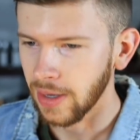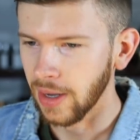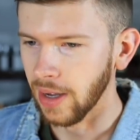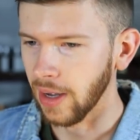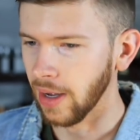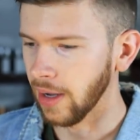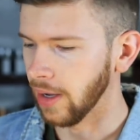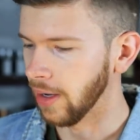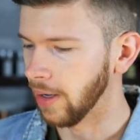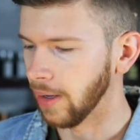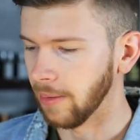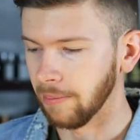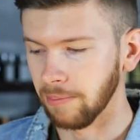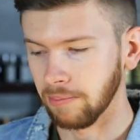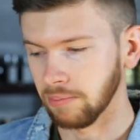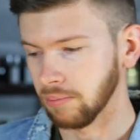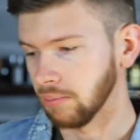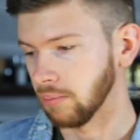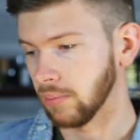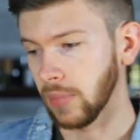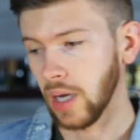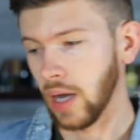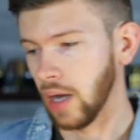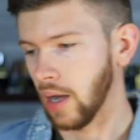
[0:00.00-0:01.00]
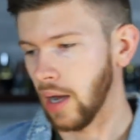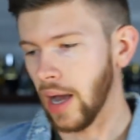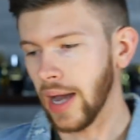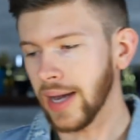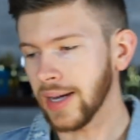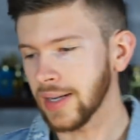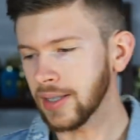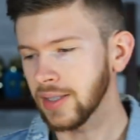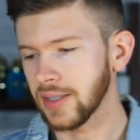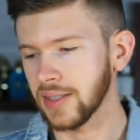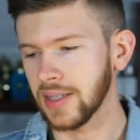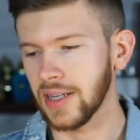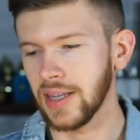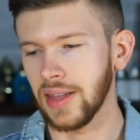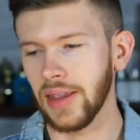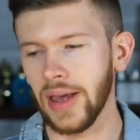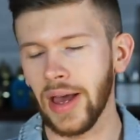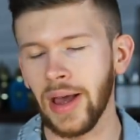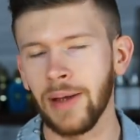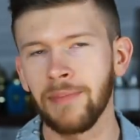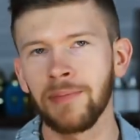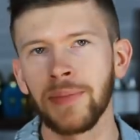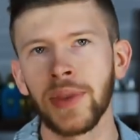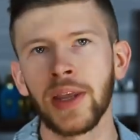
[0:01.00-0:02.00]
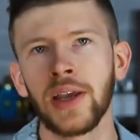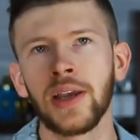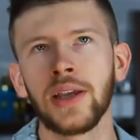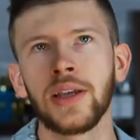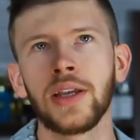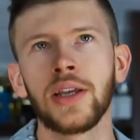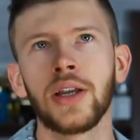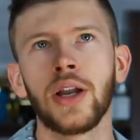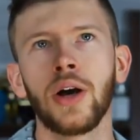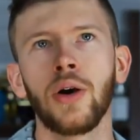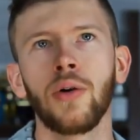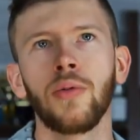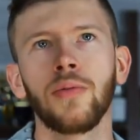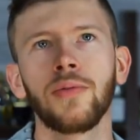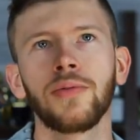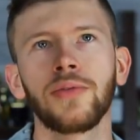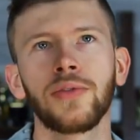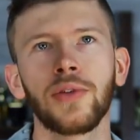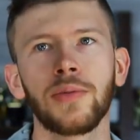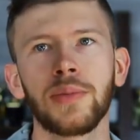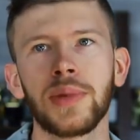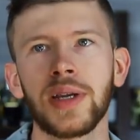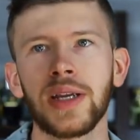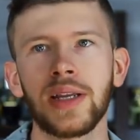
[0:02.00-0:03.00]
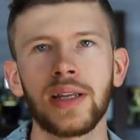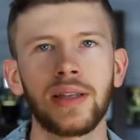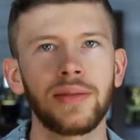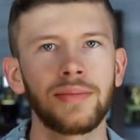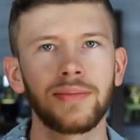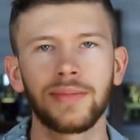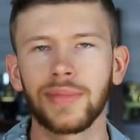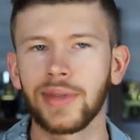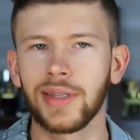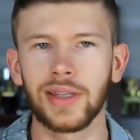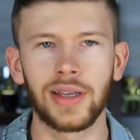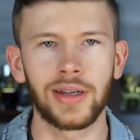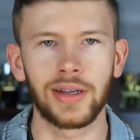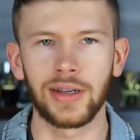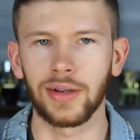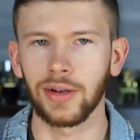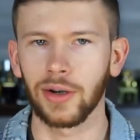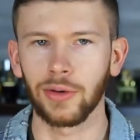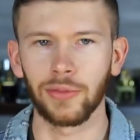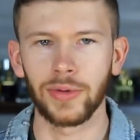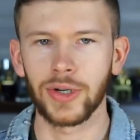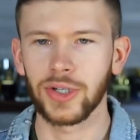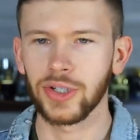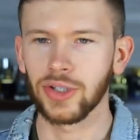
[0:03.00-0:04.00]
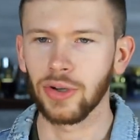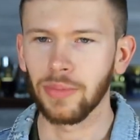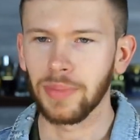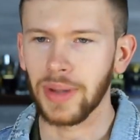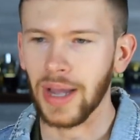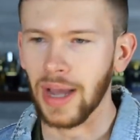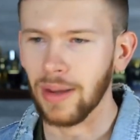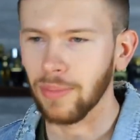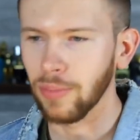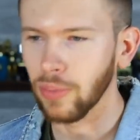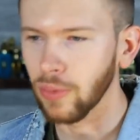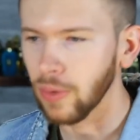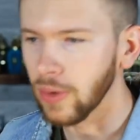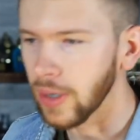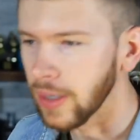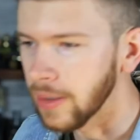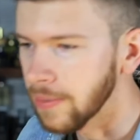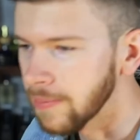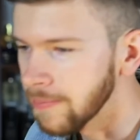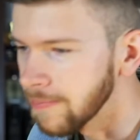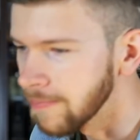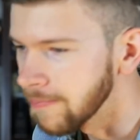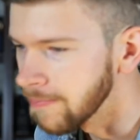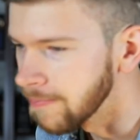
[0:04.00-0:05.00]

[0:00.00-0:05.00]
Um, I can see that. You know, for me, the original Bad Boy